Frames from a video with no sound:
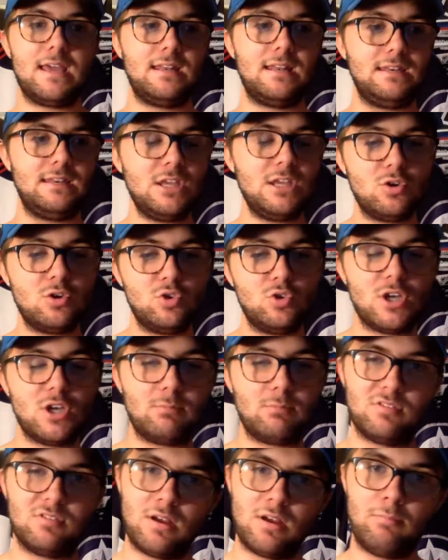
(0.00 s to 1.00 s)
Niku
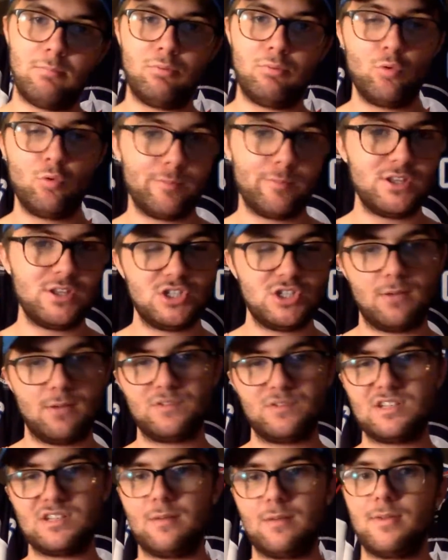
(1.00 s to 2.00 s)
jumps up, Pullman
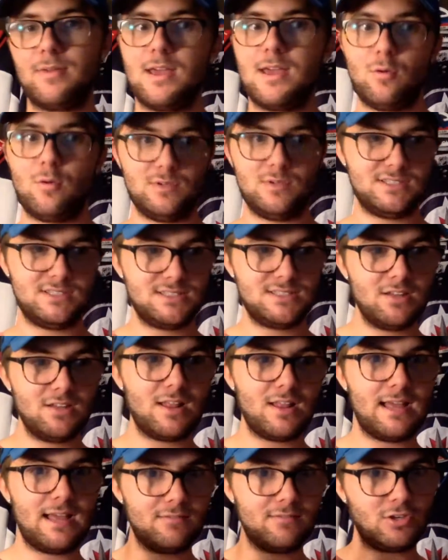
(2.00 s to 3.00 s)
jumps up. We still
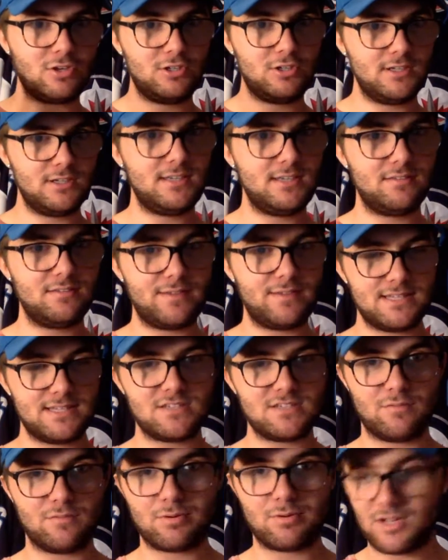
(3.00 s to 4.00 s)
have good
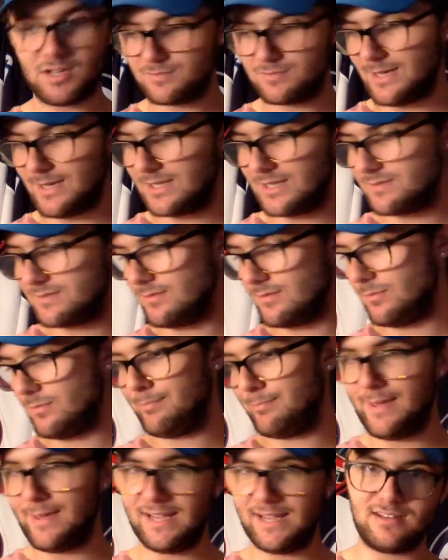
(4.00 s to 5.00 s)
defensive prospects.
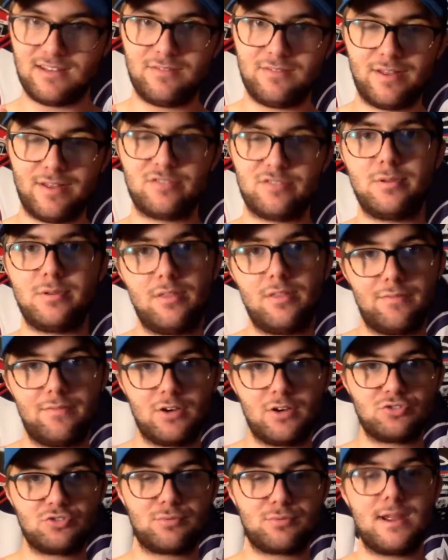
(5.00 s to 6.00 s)
Pick the defenseman in the
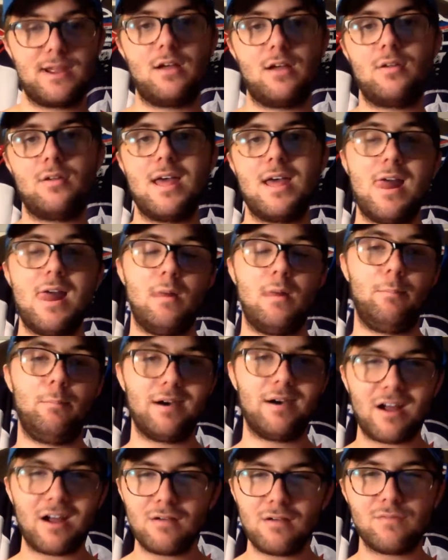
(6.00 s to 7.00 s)
first round,
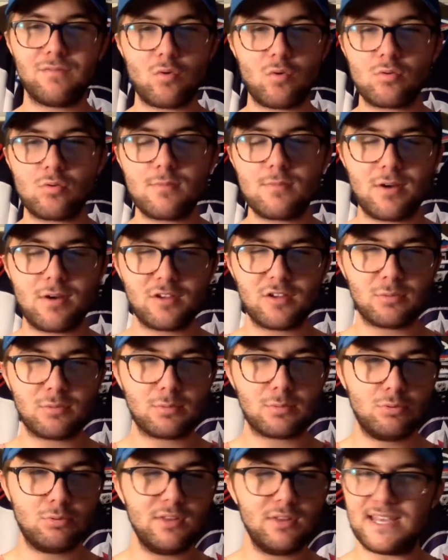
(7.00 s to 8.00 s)
but our forward
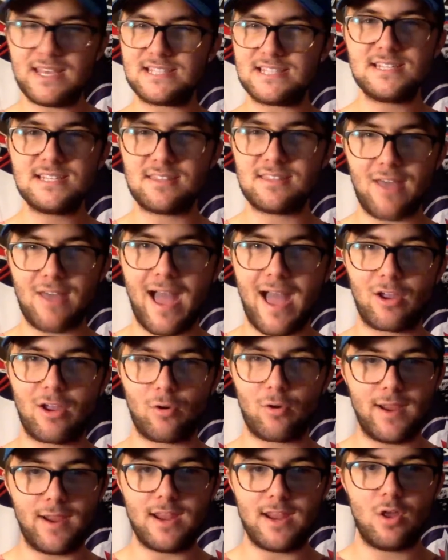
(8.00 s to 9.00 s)
prospect pool isn't that
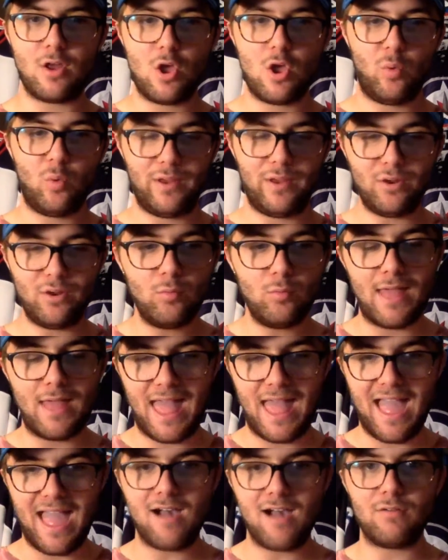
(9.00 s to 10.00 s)
great. We don't
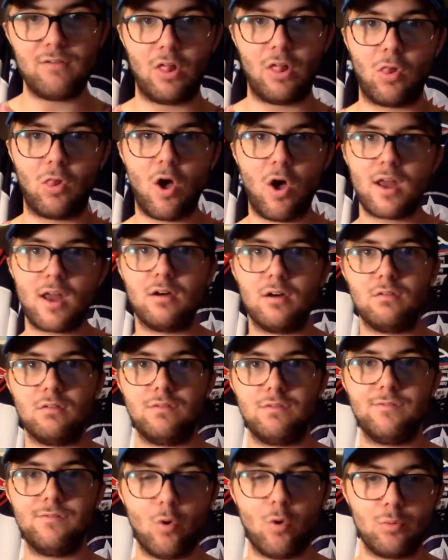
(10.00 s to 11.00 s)
have a lot of
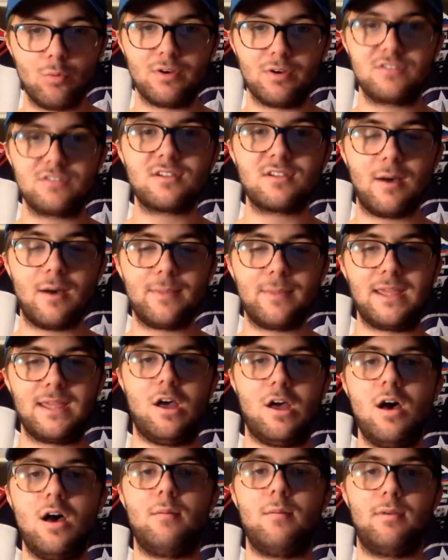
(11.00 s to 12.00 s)
forwards coming
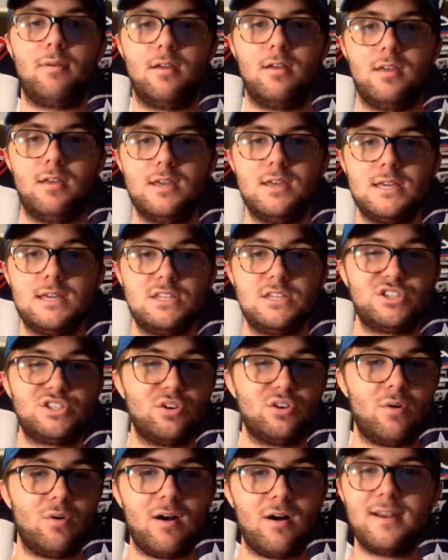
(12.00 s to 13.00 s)
up.
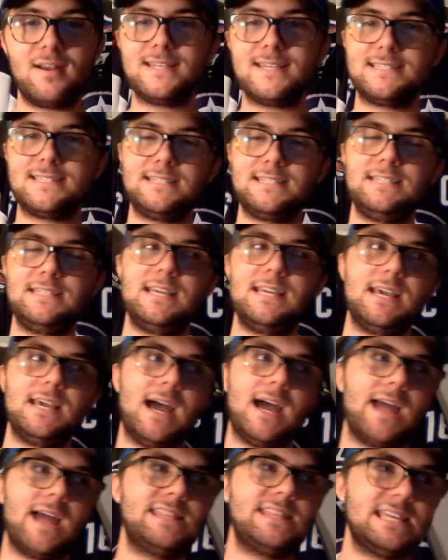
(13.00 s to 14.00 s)
So honestly,
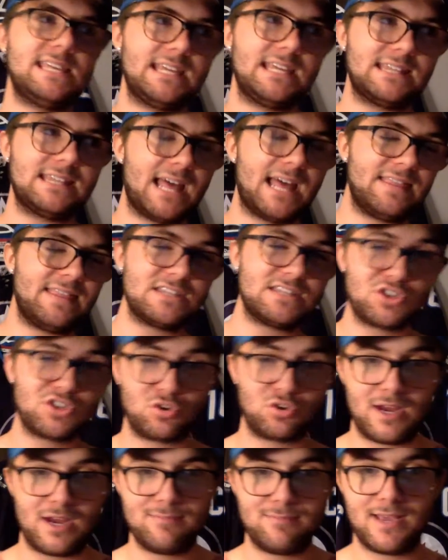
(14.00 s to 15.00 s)
I think that this is a
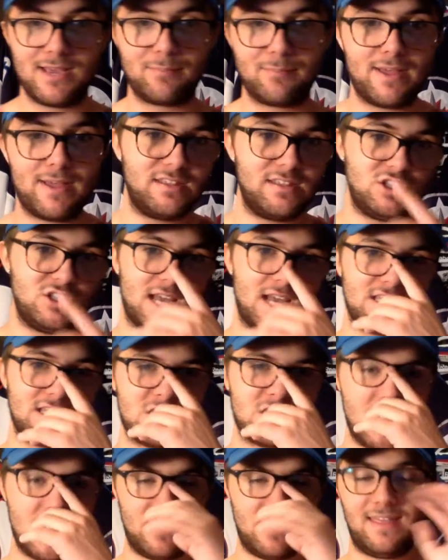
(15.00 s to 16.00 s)
great pick by the
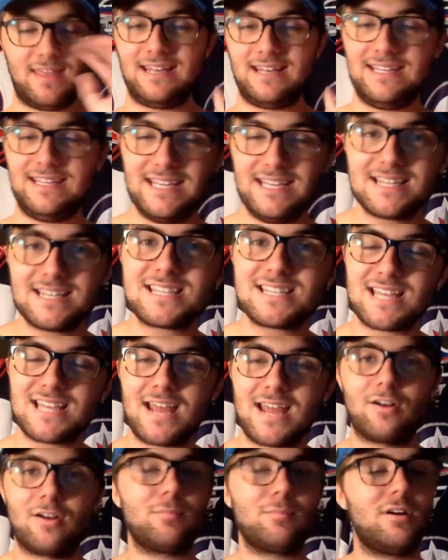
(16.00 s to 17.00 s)
Jets. They need a
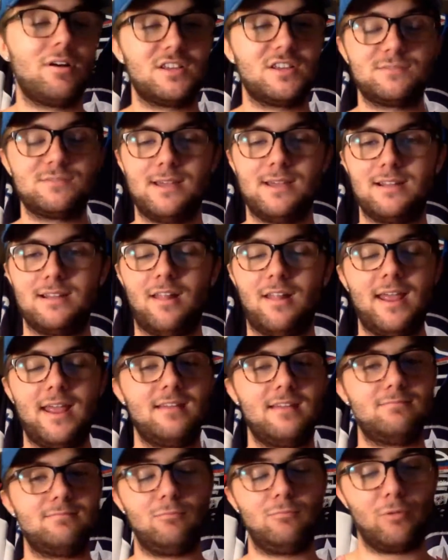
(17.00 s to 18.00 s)
center prospect.
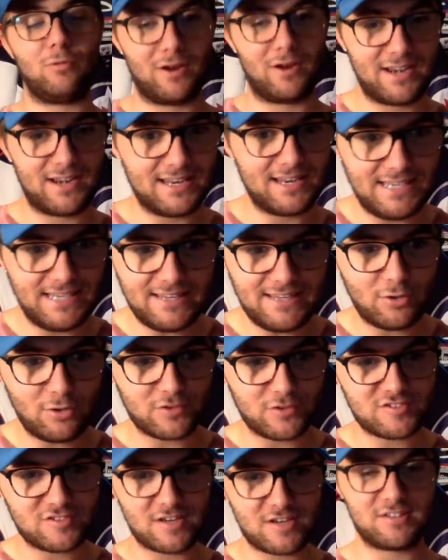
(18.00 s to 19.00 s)
We're going to need
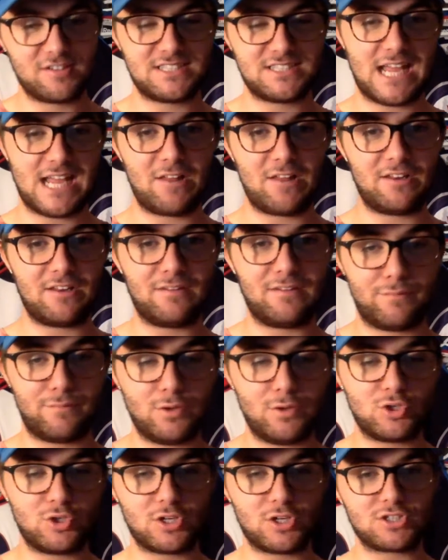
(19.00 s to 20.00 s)
those centers down in the
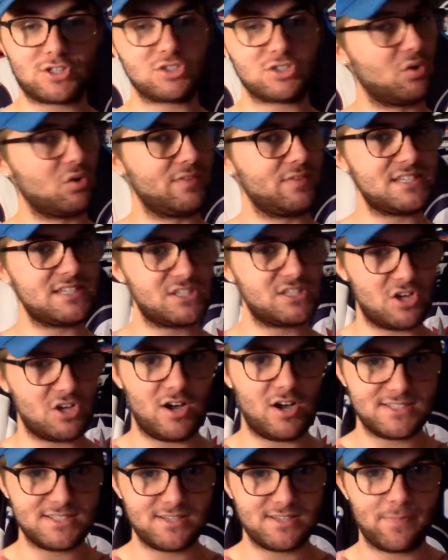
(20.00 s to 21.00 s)
future. So this is
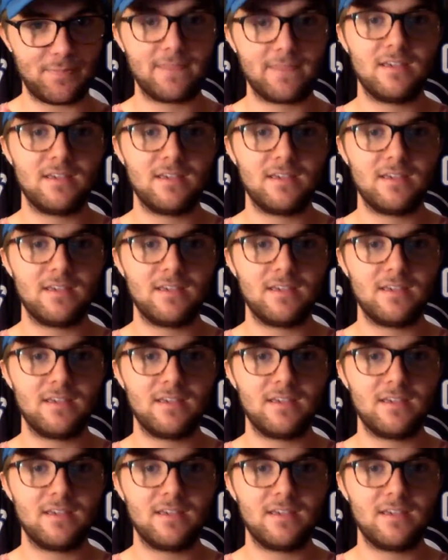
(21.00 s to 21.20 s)
awesome.